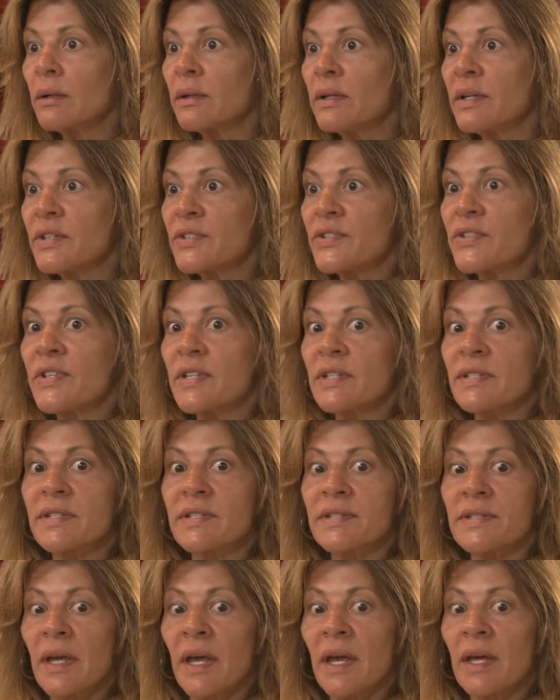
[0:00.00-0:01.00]
Is
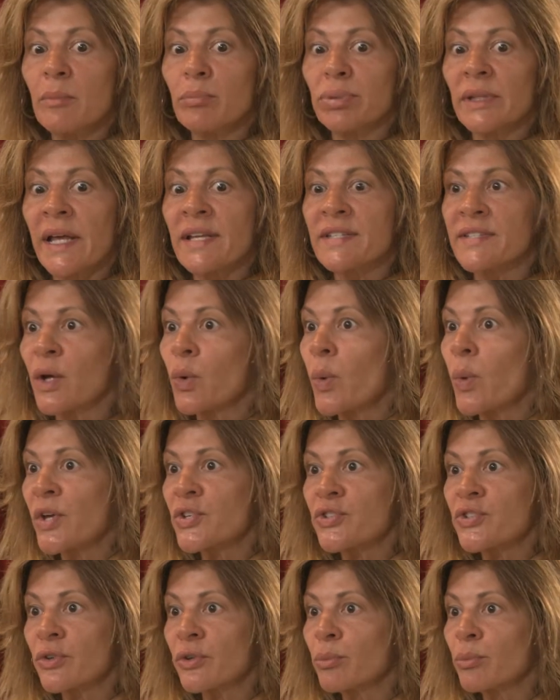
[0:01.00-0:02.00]
this a blazing
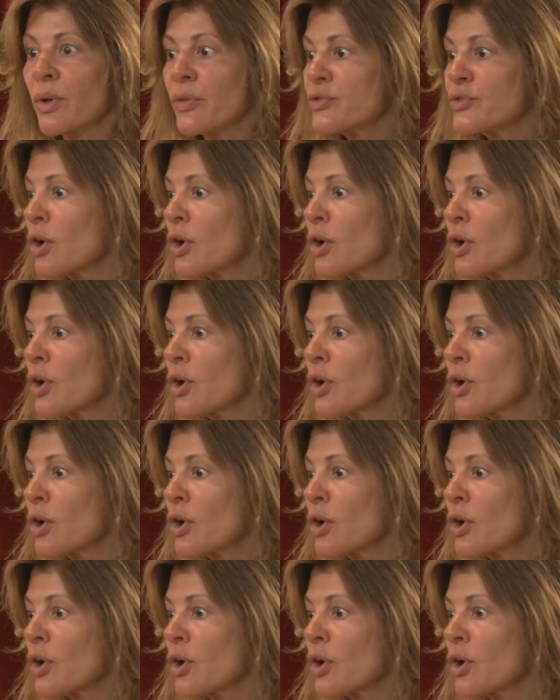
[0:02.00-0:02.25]
Western with